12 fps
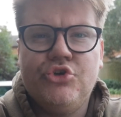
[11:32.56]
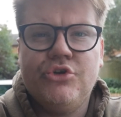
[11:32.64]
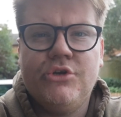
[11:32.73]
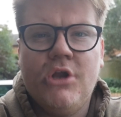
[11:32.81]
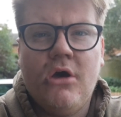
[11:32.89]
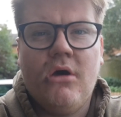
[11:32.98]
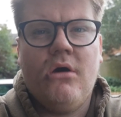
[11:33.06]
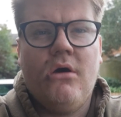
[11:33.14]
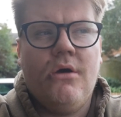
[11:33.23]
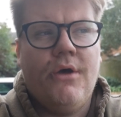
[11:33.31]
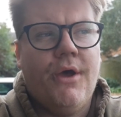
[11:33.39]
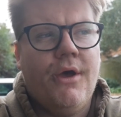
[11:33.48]
not,
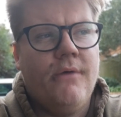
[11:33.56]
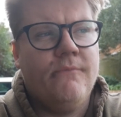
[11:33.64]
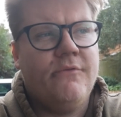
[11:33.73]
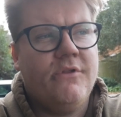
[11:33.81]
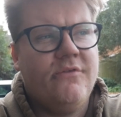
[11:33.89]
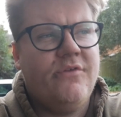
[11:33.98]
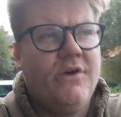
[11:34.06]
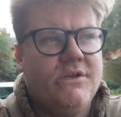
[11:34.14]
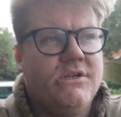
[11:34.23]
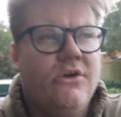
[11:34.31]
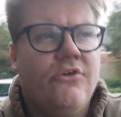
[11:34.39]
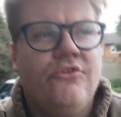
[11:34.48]
for the first
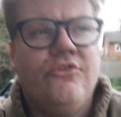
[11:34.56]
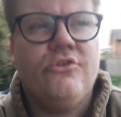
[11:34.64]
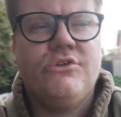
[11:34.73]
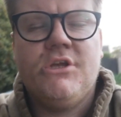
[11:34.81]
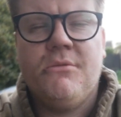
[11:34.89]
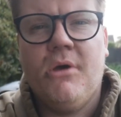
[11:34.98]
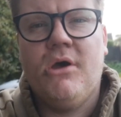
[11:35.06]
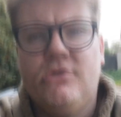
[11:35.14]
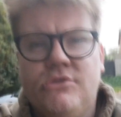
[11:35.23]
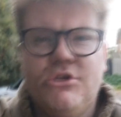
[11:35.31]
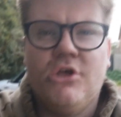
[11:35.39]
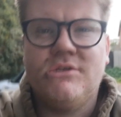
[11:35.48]
like 100 or so
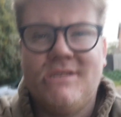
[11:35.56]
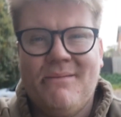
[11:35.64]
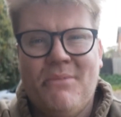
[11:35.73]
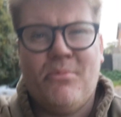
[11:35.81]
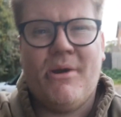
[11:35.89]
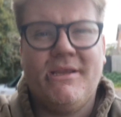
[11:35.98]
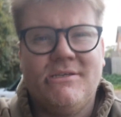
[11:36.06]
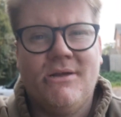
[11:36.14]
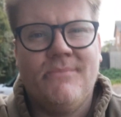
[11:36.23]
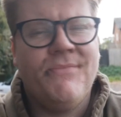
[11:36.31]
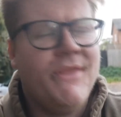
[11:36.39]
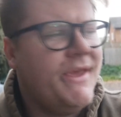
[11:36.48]
miles, not slam your brakes
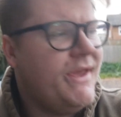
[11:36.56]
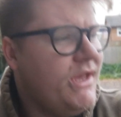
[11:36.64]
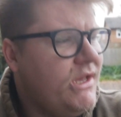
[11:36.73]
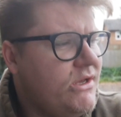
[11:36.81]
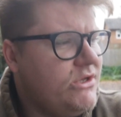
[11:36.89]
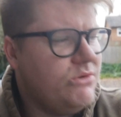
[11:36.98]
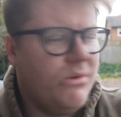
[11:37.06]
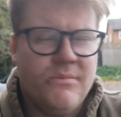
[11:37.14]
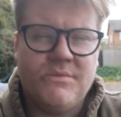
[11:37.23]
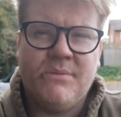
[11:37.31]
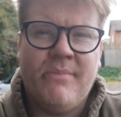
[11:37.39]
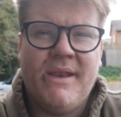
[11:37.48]
on. You want them
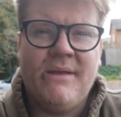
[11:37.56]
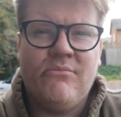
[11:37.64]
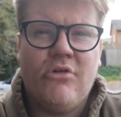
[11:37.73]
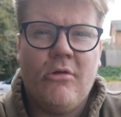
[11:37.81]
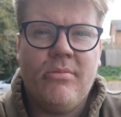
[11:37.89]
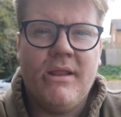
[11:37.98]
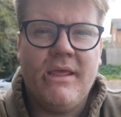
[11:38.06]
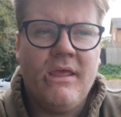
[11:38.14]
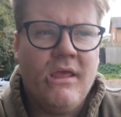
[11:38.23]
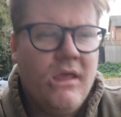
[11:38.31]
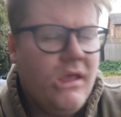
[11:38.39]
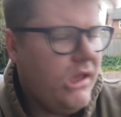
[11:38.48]
to bed in properly.
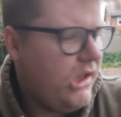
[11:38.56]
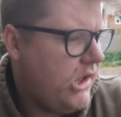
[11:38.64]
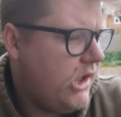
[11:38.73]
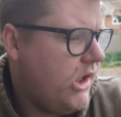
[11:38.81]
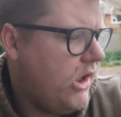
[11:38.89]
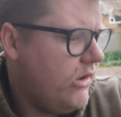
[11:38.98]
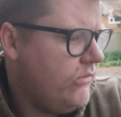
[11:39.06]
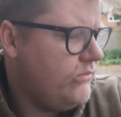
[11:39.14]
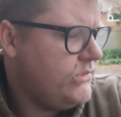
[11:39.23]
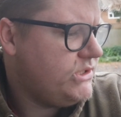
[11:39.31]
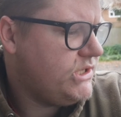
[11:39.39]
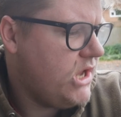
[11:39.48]

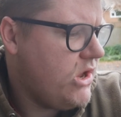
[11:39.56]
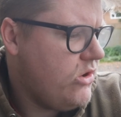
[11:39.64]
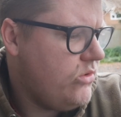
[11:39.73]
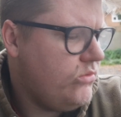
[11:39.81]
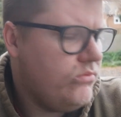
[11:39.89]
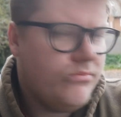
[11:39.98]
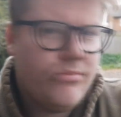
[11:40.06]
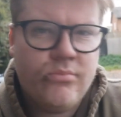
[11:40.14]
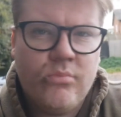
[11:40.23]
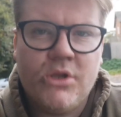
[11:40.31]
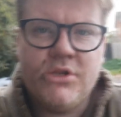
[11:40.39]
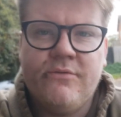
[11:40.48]
So
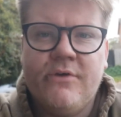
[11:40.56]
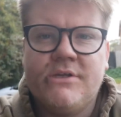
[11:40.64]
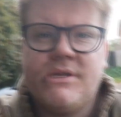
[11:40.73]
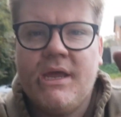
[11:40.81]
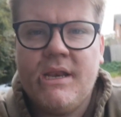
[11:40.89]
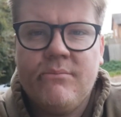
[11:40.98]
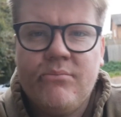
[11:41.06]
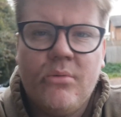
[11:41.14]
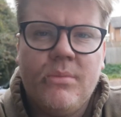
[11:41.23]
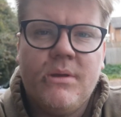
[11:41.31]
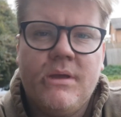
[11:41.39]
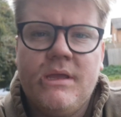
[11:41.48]
when you first get in it,
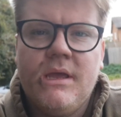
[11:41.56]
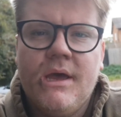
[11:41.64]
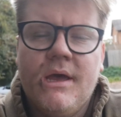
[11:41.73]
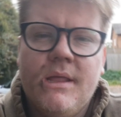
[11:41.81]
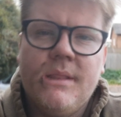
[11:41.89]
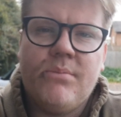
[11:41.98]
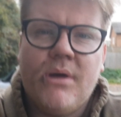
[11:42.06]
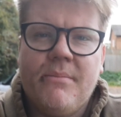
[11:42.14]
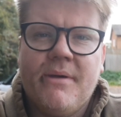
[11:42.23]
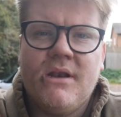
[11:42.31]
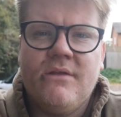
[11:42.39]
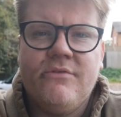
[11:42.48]
pump the brake
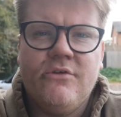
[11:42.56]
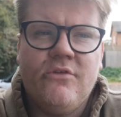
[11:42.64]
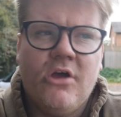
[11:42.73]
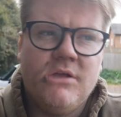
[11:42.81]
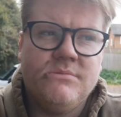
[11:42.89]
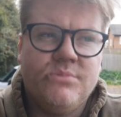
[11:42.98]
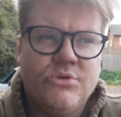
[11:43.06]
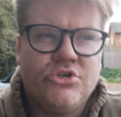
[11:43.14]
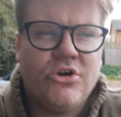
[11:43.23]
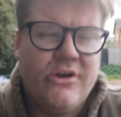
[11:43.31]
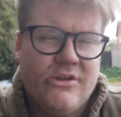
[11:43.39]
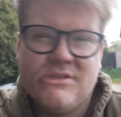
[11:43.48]
pedal a few times, but
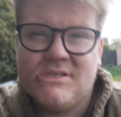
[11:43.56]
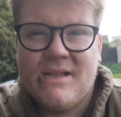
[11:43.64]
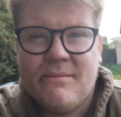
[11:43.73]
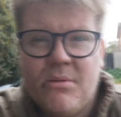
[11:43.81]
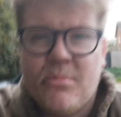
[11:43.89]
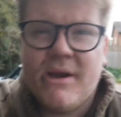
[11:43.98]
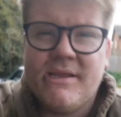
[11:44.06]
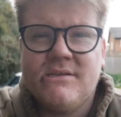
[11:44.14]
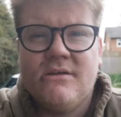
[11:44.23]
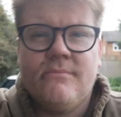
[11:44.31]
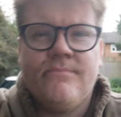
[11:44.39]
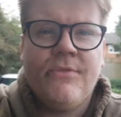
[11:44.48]
try not to slam your brakes
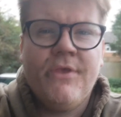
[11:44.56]
on,